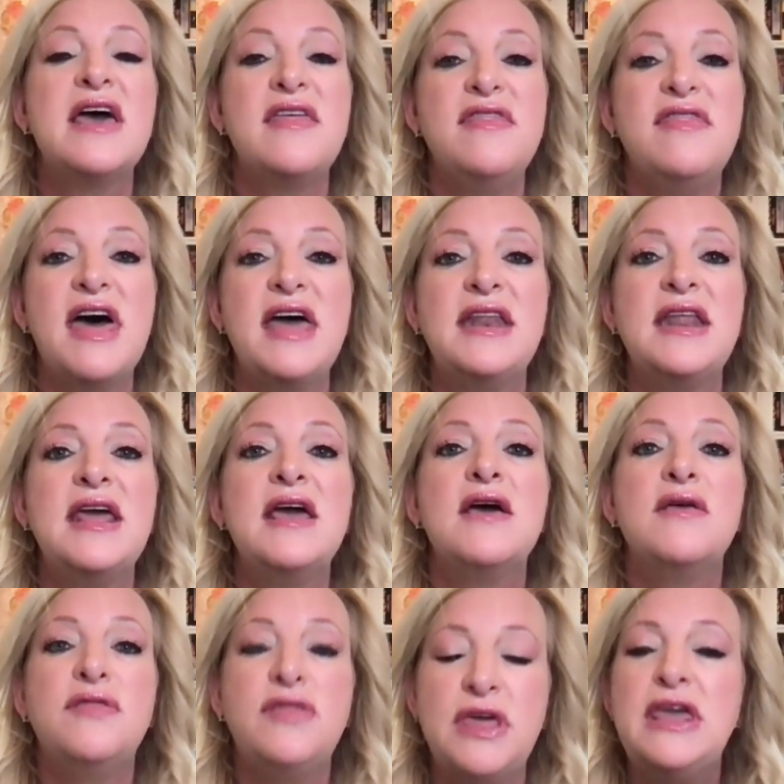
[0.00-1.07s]
then
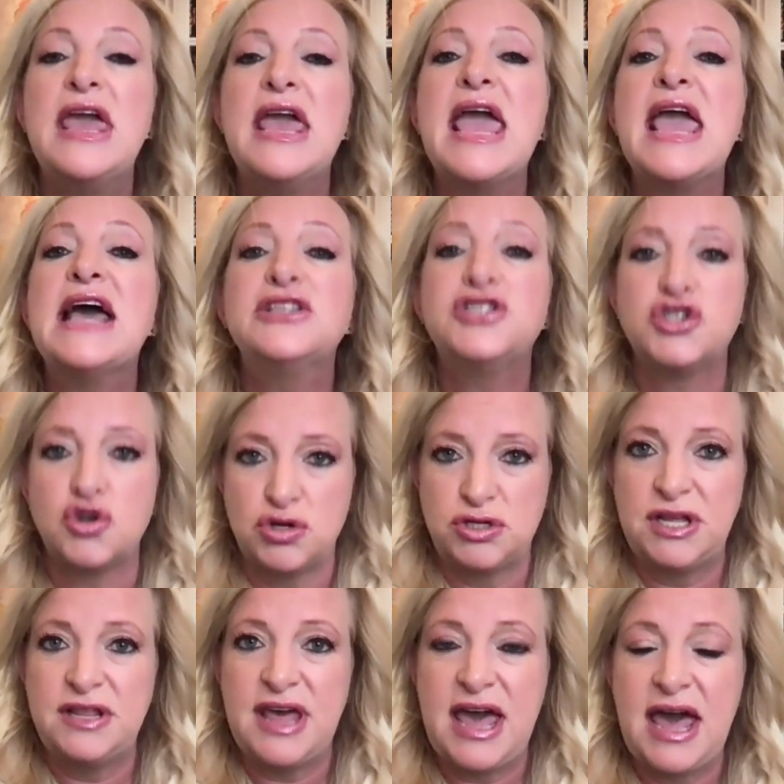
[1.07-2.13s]
the answer
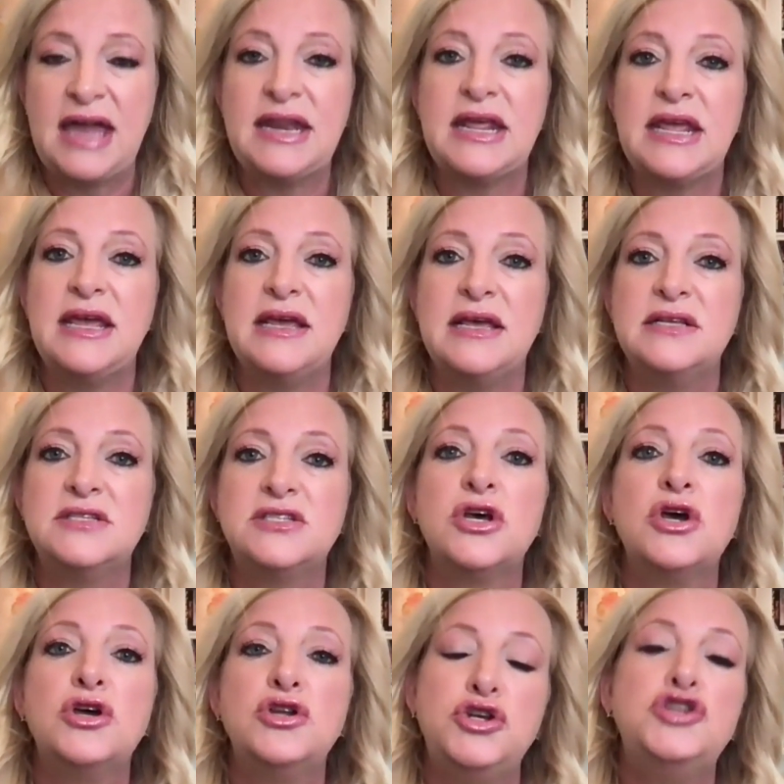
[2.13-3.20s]
to that is
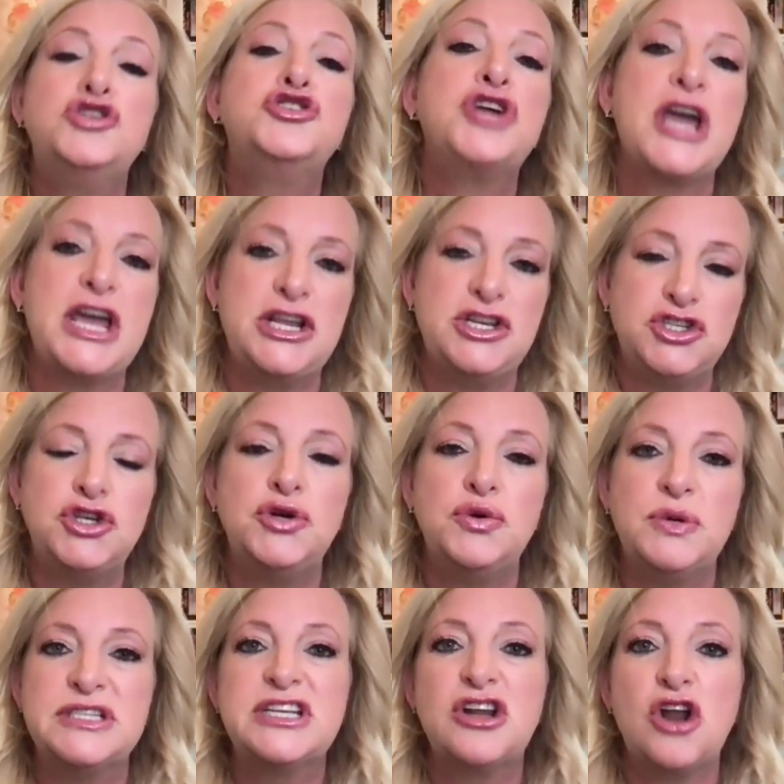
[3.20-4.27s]
to change who
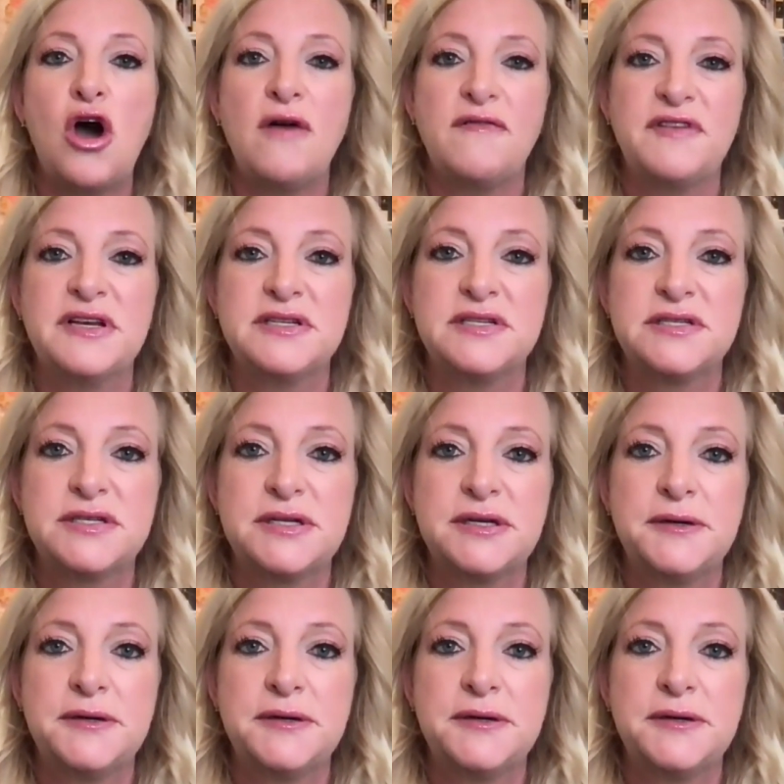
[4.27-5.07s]
is in office.